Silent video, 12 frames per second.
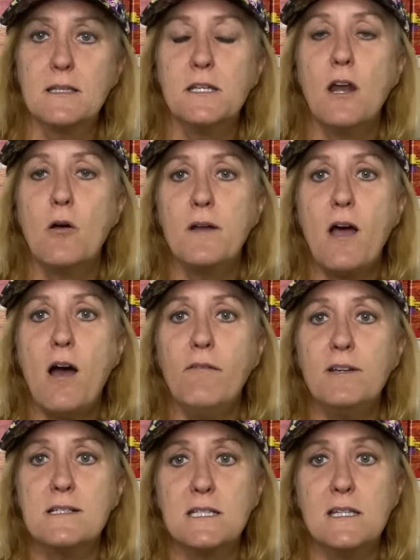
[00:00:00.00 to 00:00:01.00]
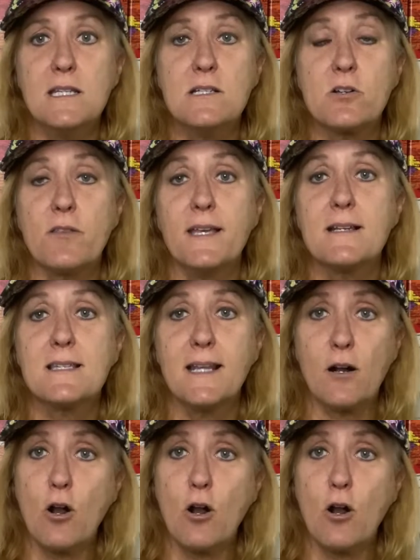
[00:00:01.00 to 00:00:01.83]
You know, now obviously these are things that